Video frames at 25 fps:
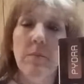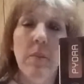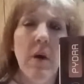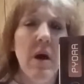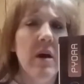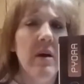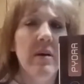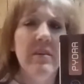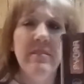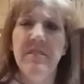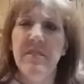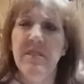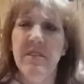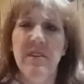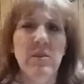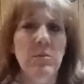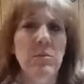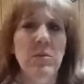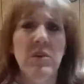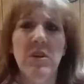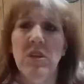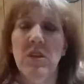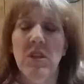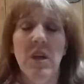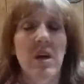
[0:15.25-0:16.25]
I've seen them
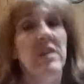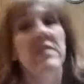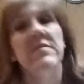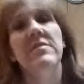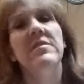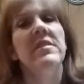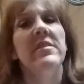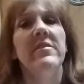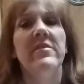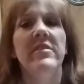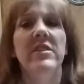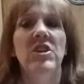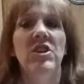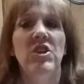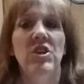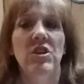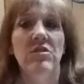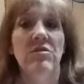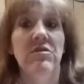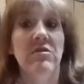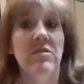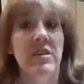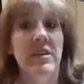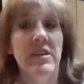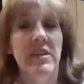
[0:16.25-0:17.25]
on a lot of TV
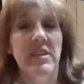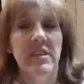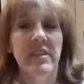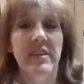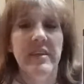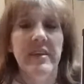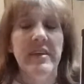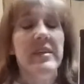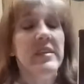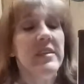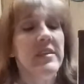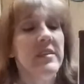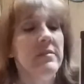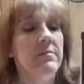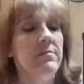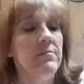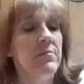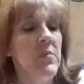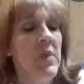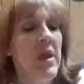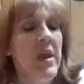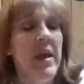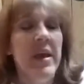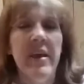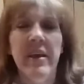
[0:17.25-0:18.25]
shows lately and
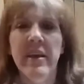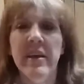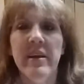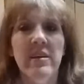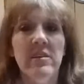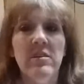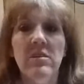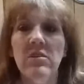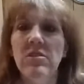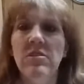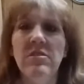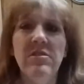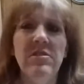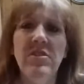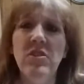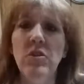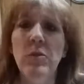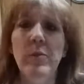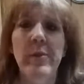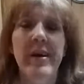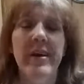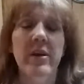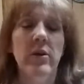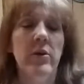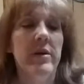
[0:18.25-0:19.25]
just in the
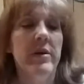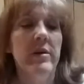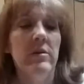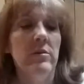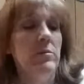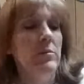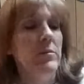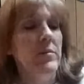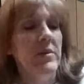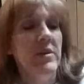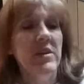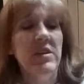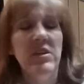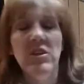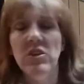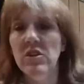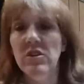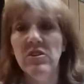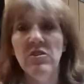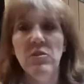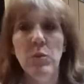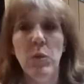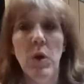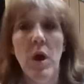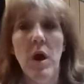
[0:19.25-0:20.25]
background, but you
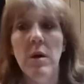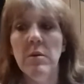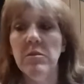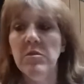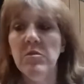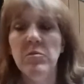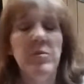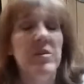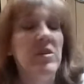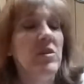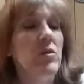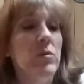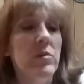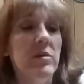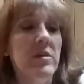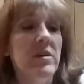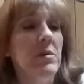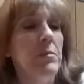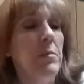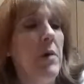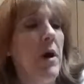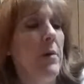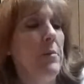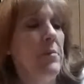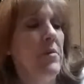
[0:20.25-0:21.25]
know, as props, but they're
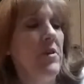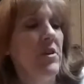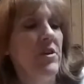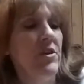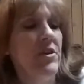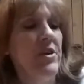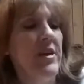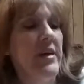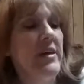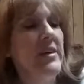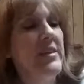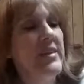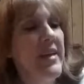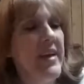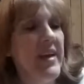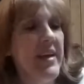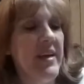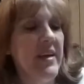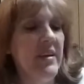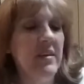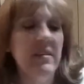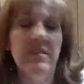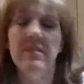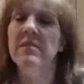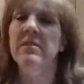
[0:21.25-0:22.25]
really popular
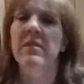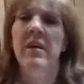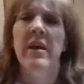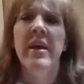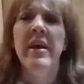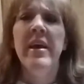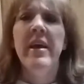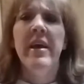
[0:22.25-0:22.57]
nowadays.